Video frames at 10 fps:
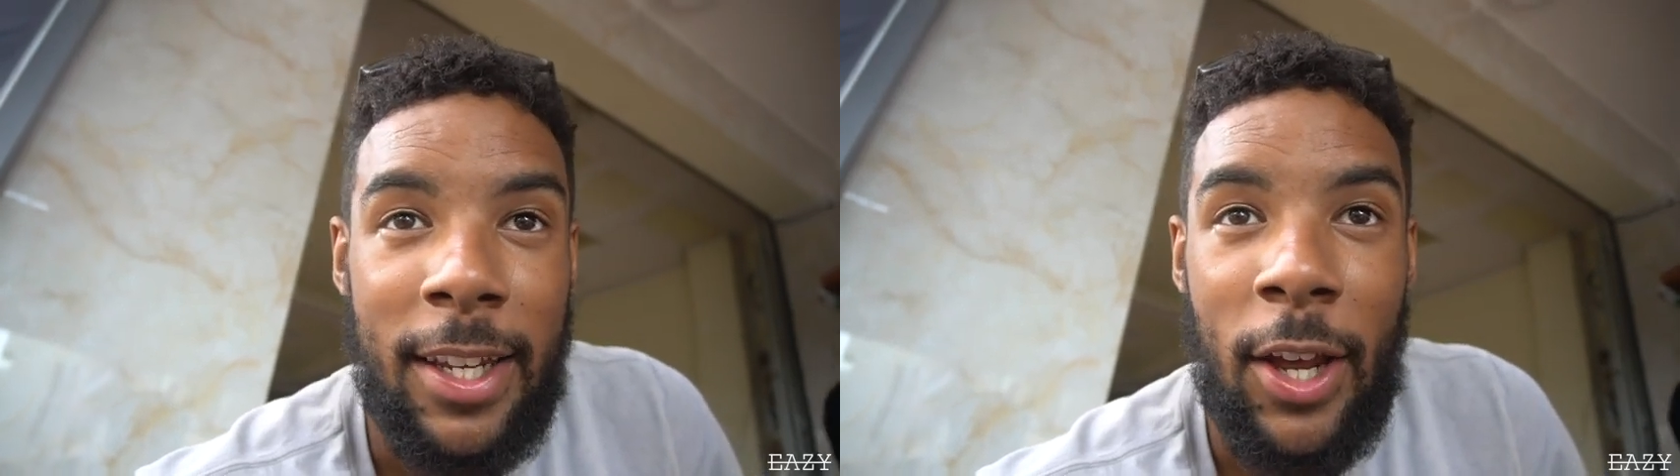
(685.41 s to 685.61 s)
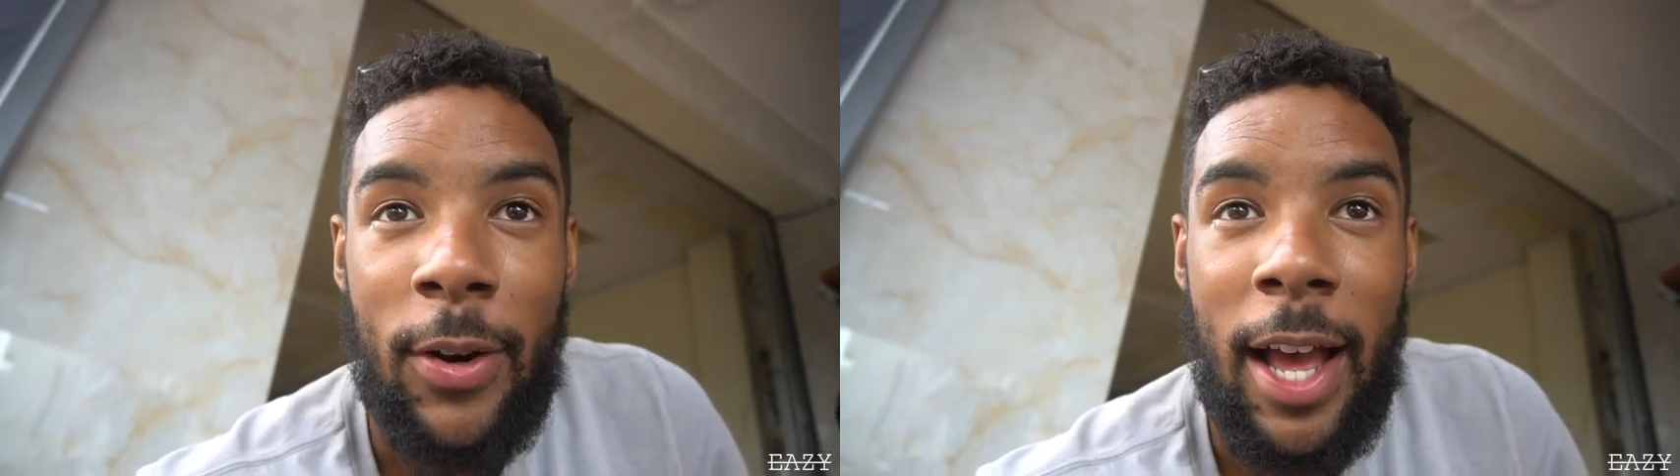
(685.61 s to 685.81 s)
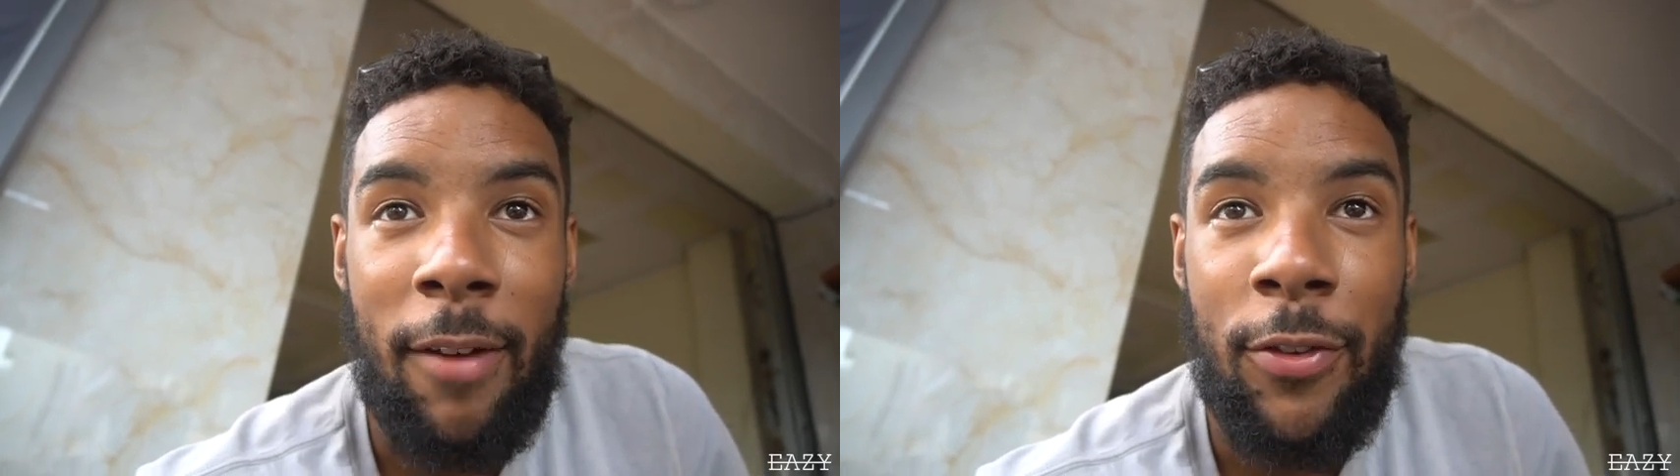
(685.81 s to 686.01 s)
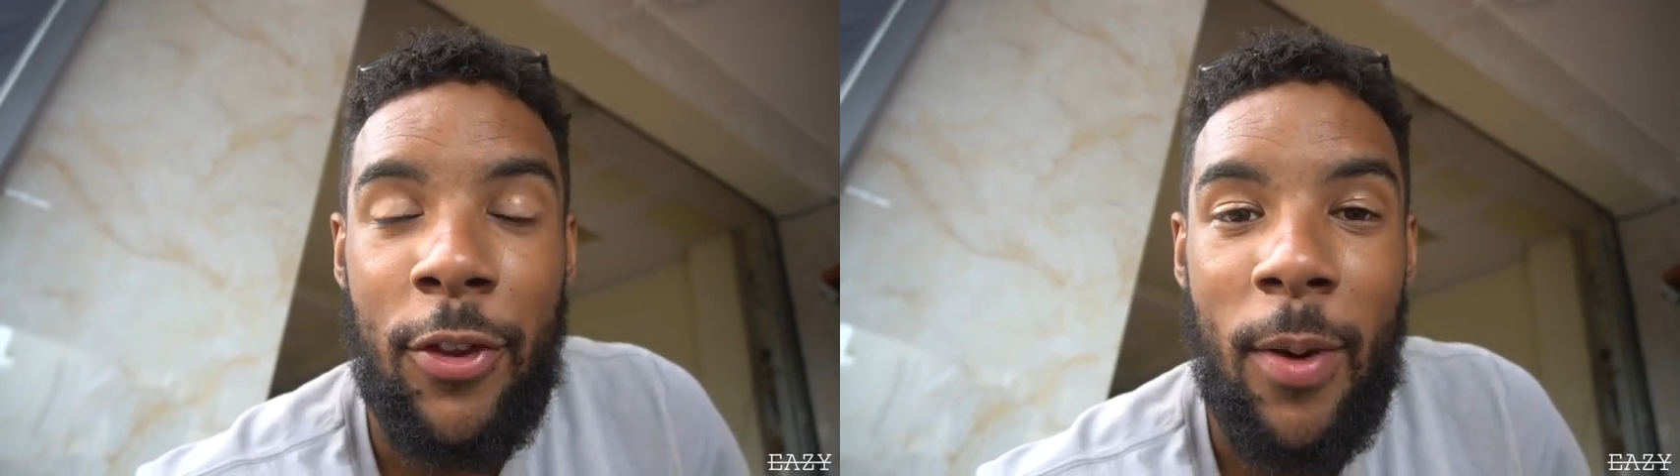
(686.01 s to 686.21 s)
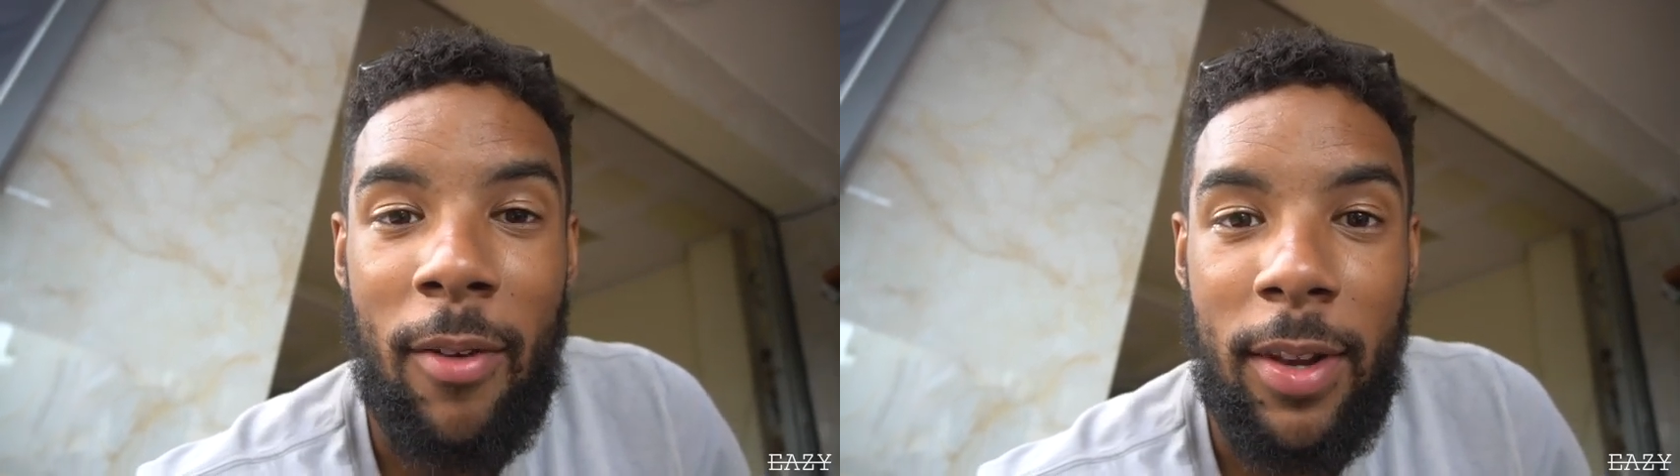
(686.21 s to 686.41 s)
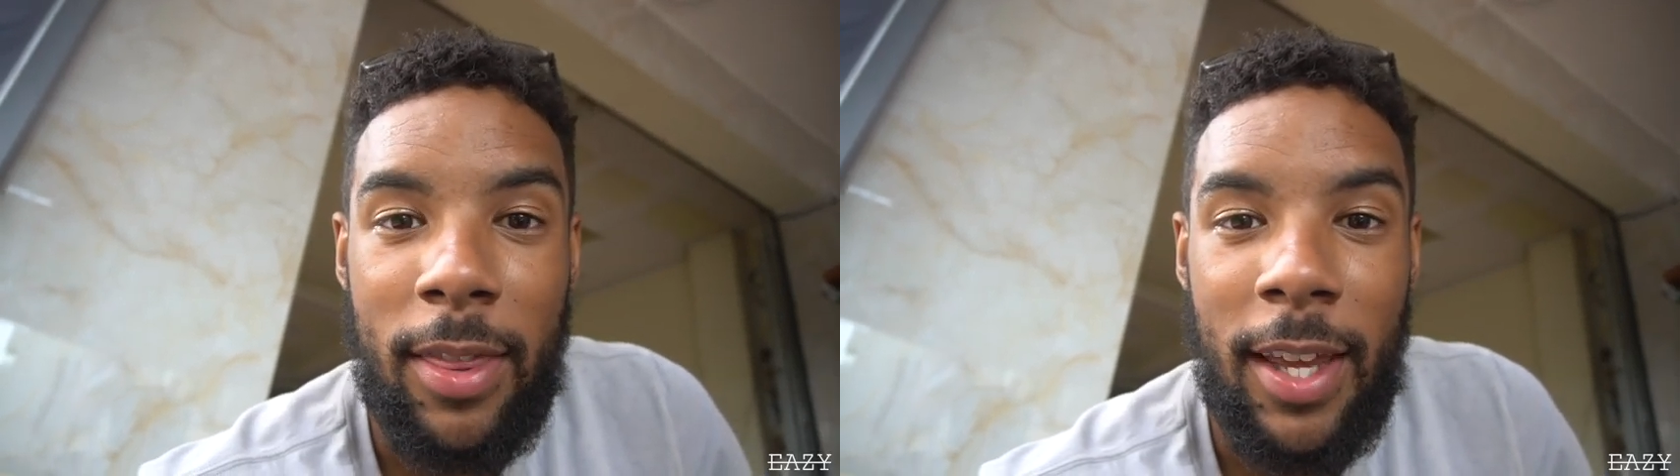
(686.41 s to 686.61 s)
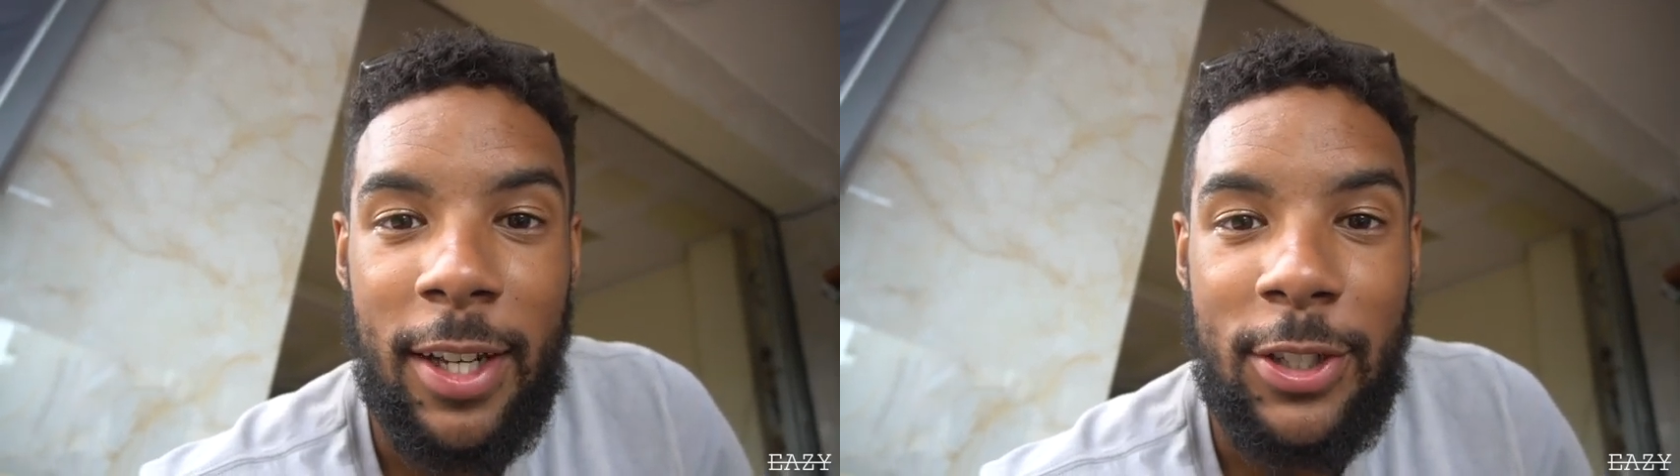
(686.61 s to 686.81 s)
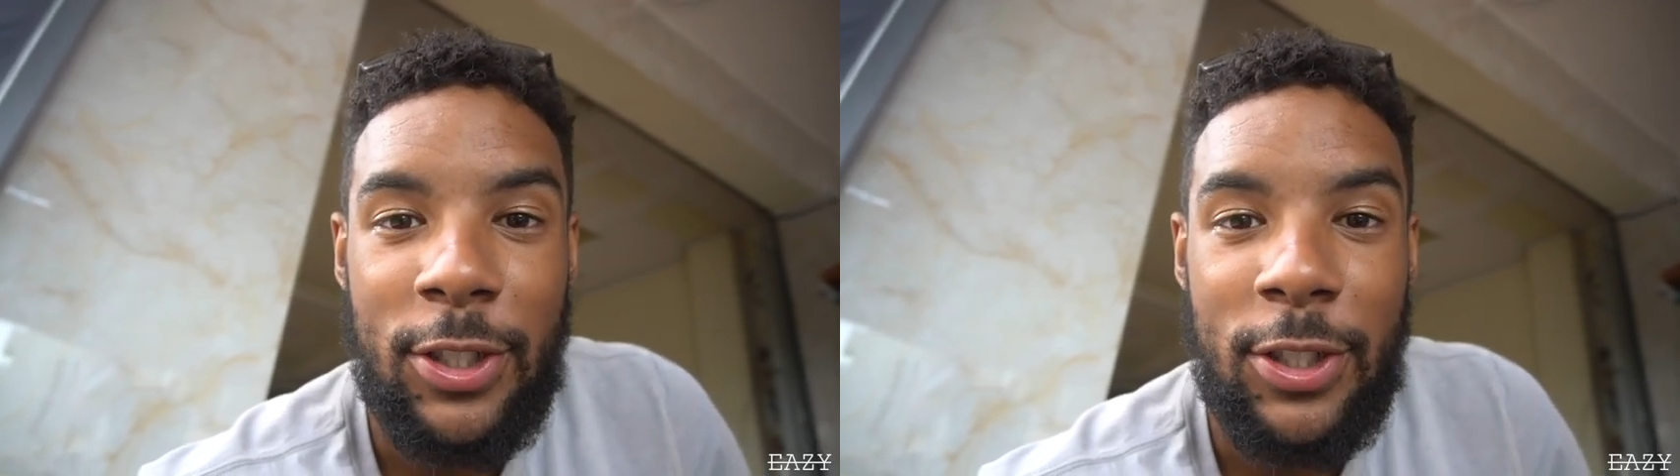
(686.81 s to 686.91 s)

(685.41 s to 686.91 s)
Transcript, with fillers: you don't have to do everything,